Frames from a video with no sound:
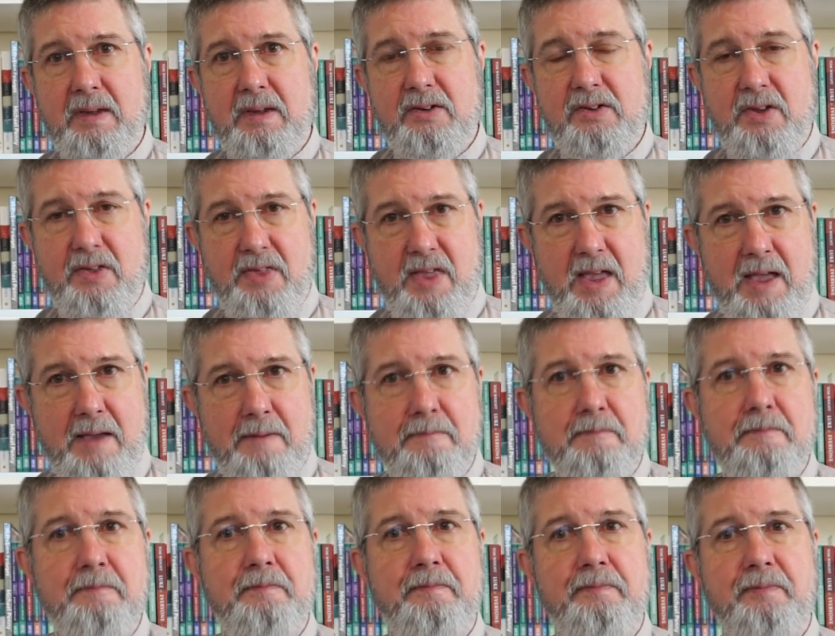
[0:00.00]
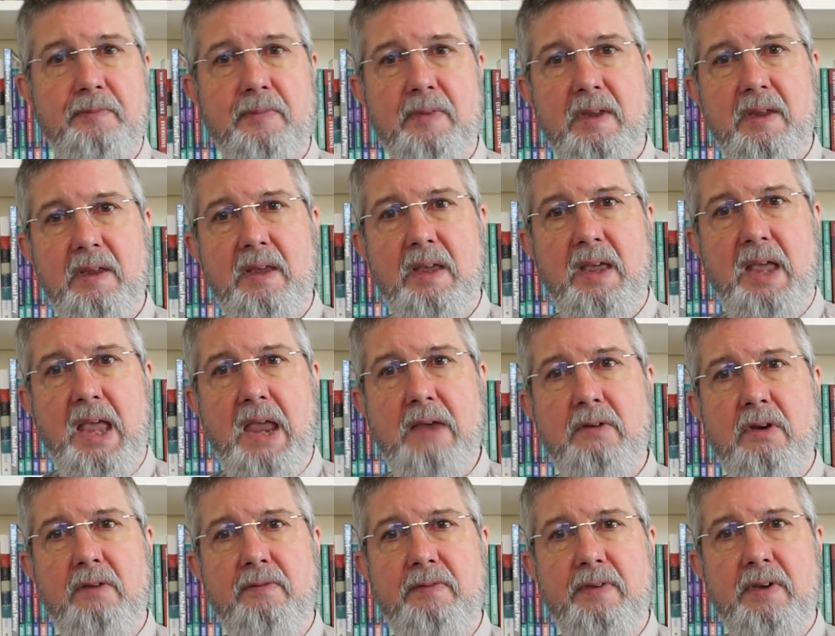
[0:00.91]
To them, he
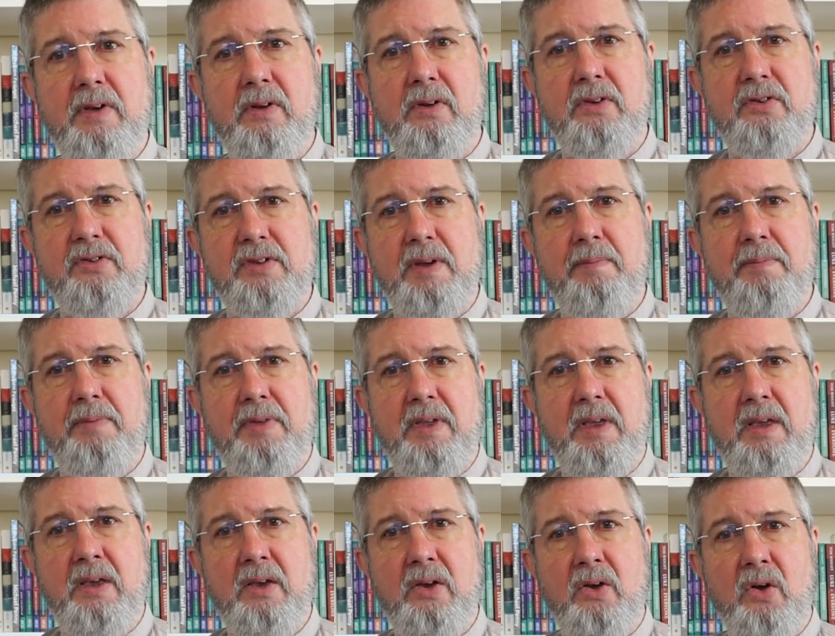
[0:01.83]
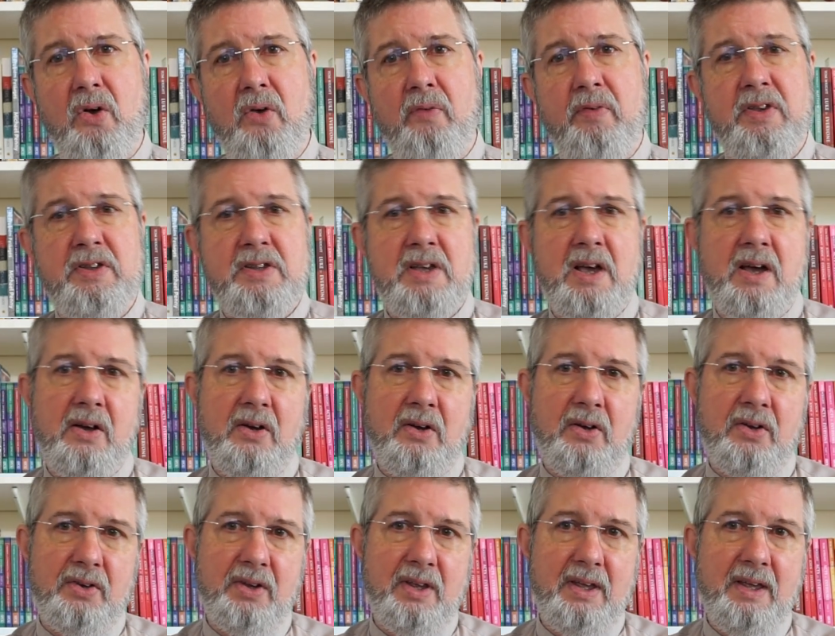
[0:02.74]
reveals something of his
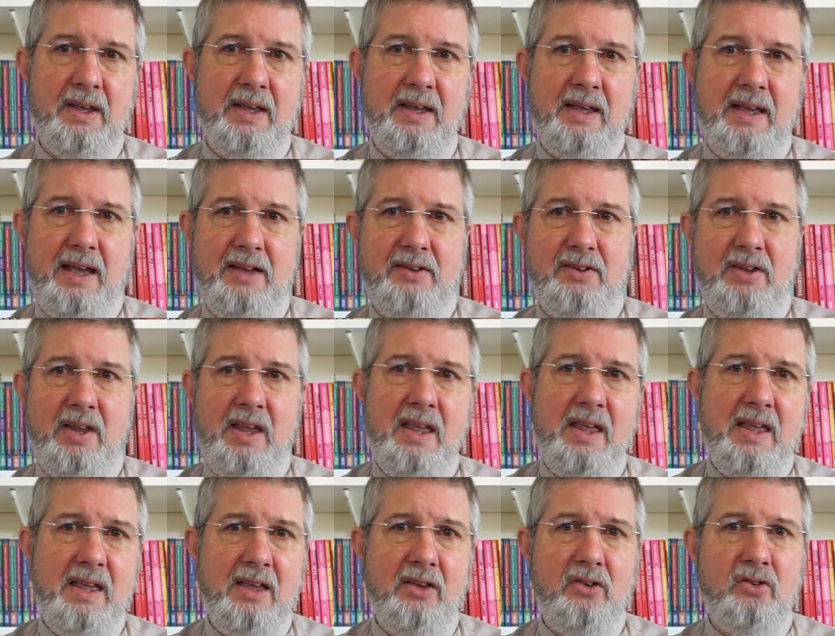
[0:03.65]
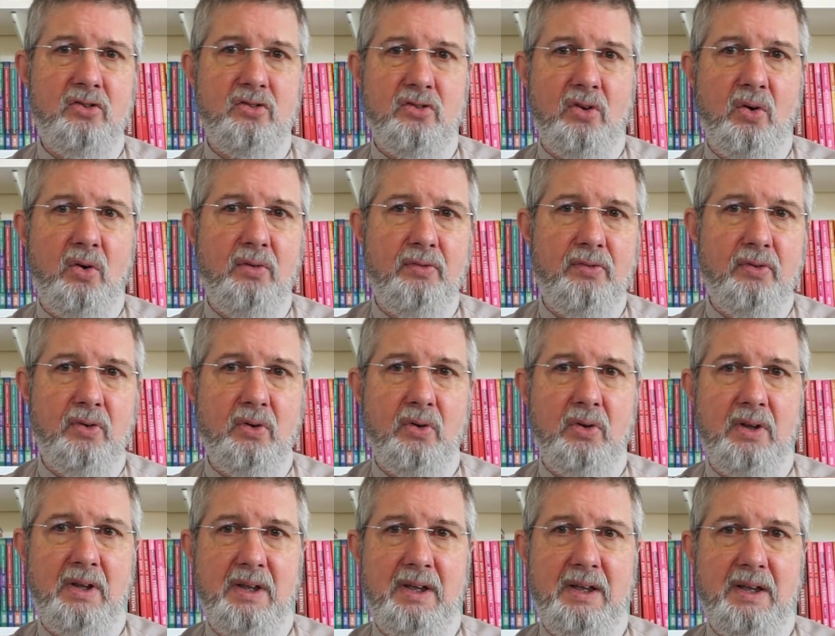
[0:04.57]
heart as he is
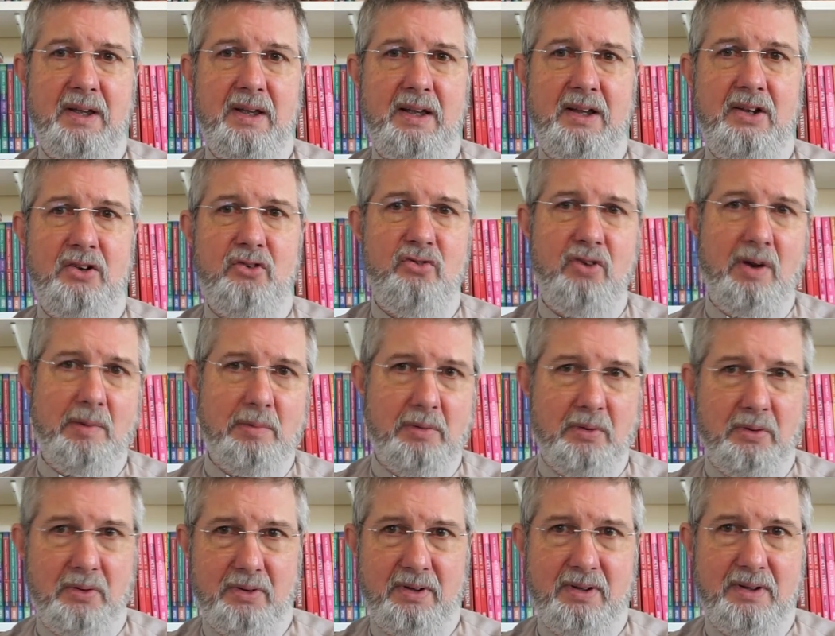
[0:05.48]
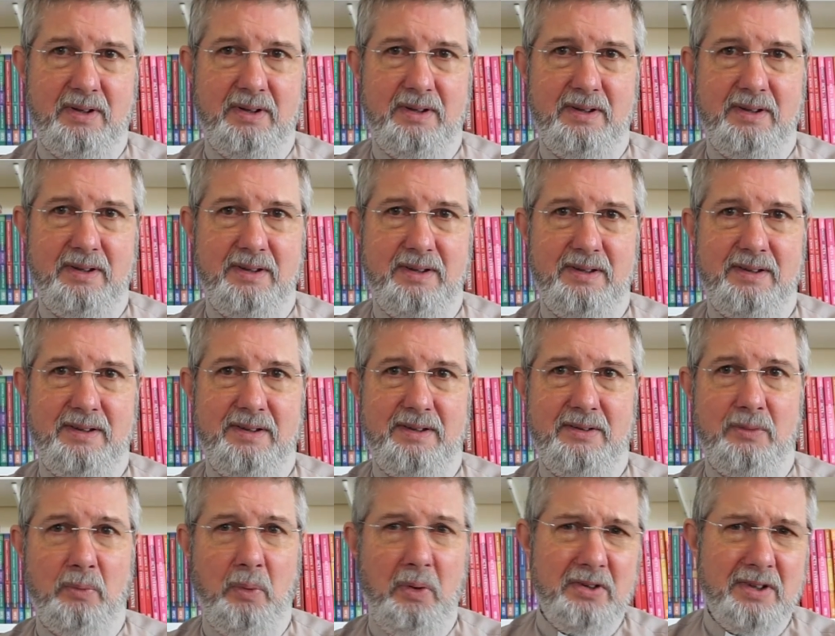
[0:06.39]
sorrowful and troubled.
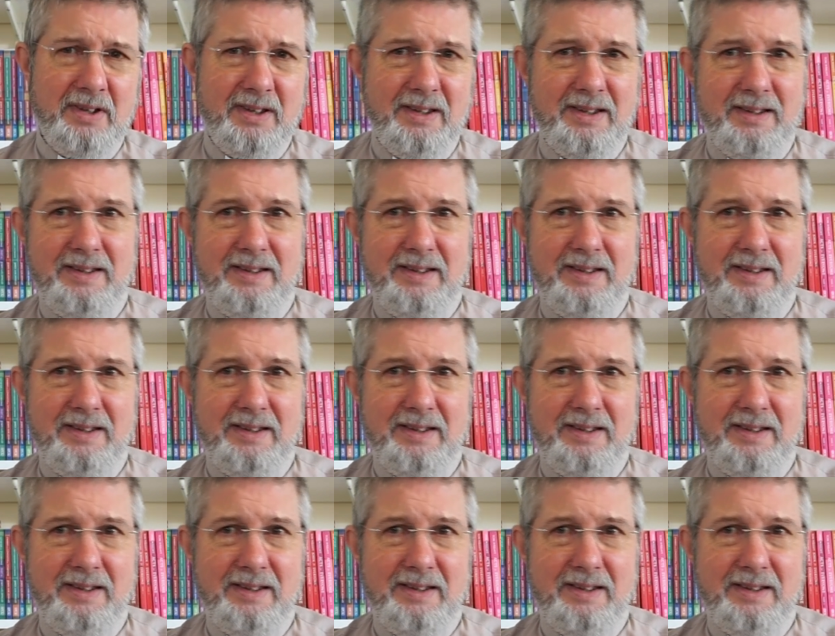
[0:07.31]
What?